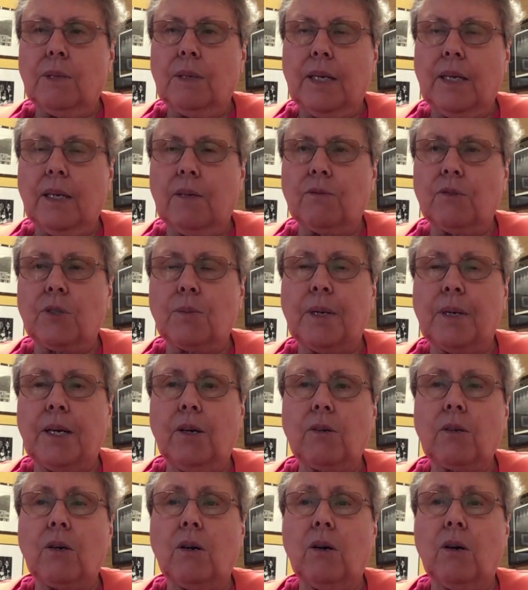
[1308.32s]
have some
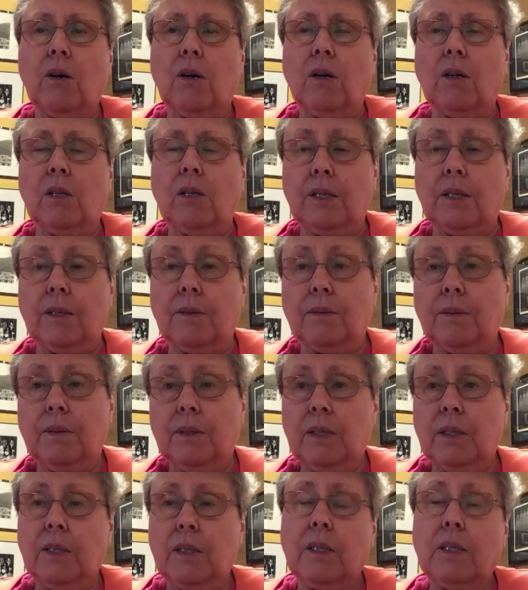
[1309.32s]
alcohol and
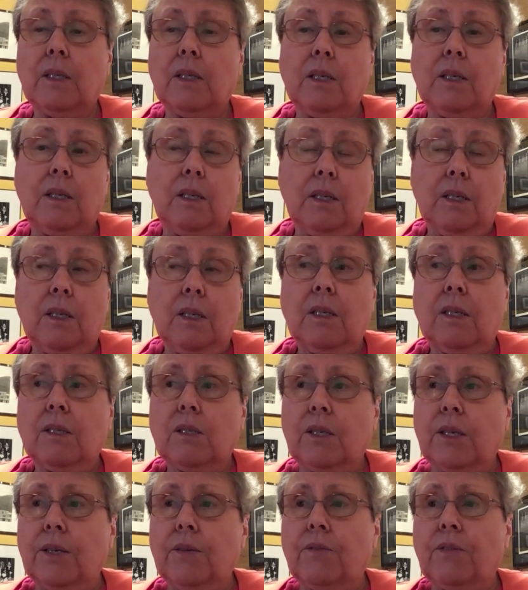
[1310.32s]

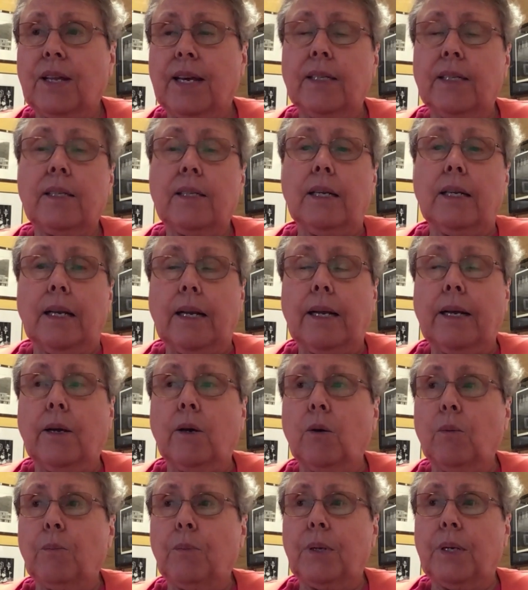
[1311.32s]
see if that didn't
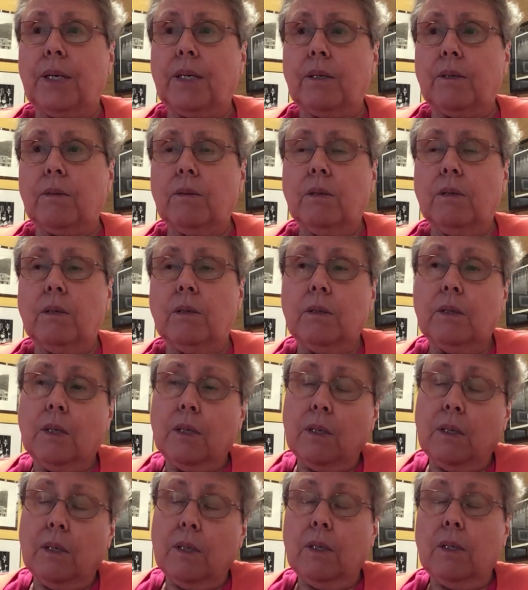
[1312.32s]
help, and
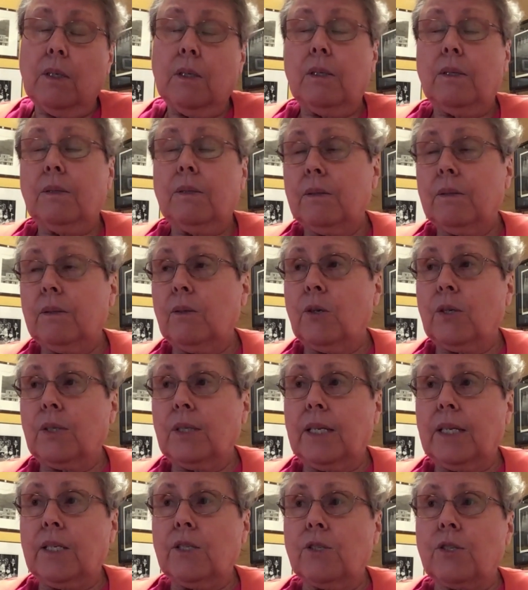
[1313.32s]
or at
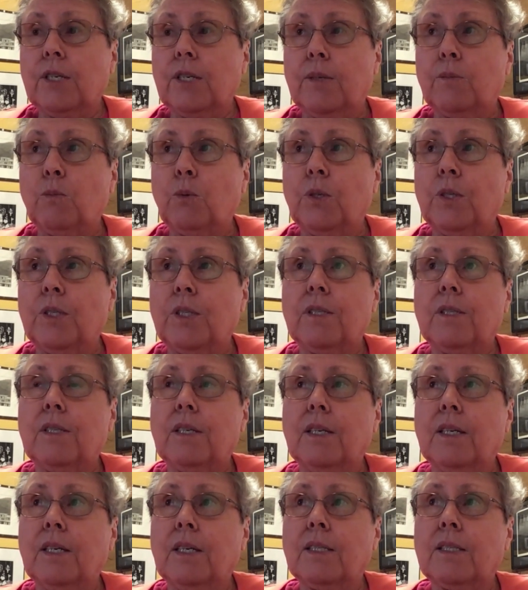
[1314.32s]
least it would
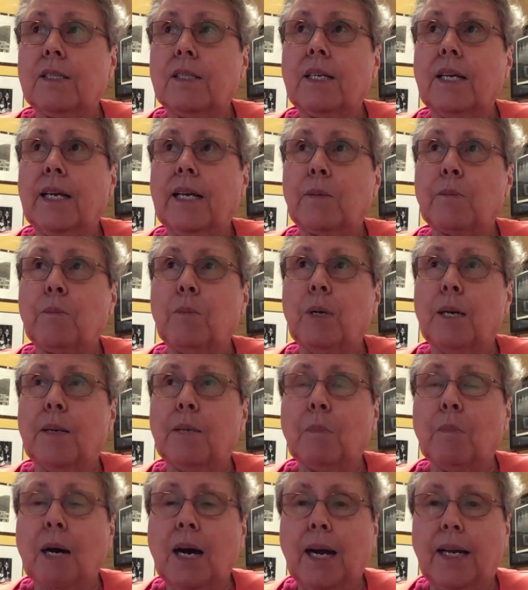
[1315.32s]
take my
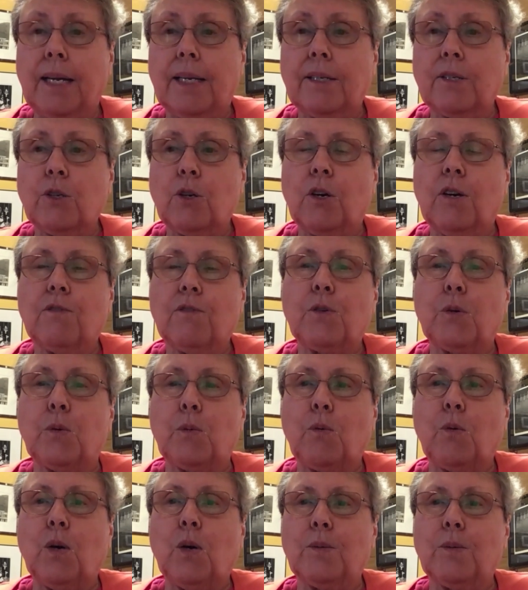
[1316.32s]
mind off of
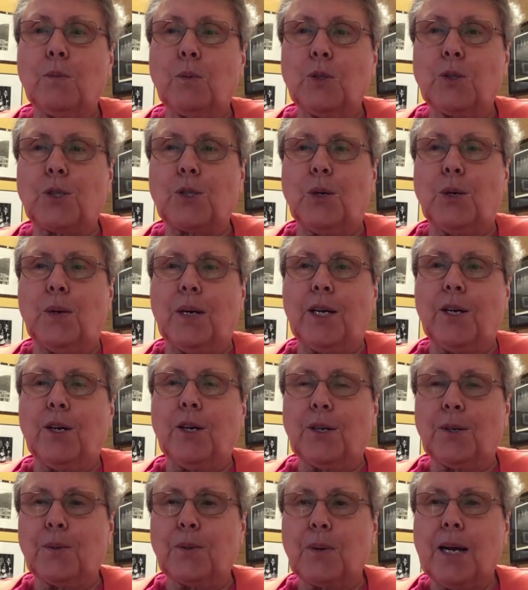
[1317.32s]
what was going
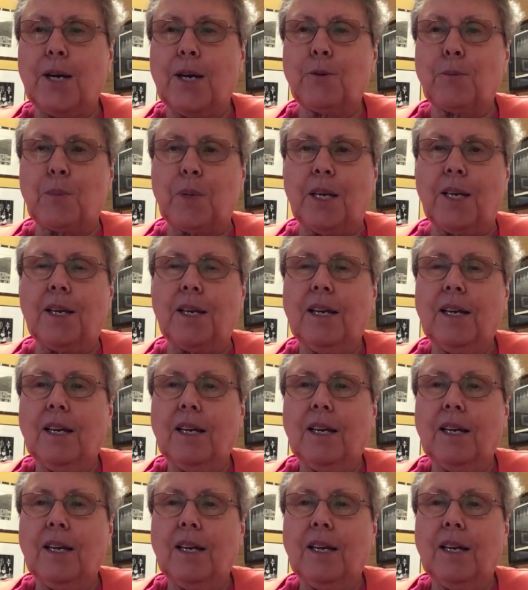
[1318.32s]
on around me.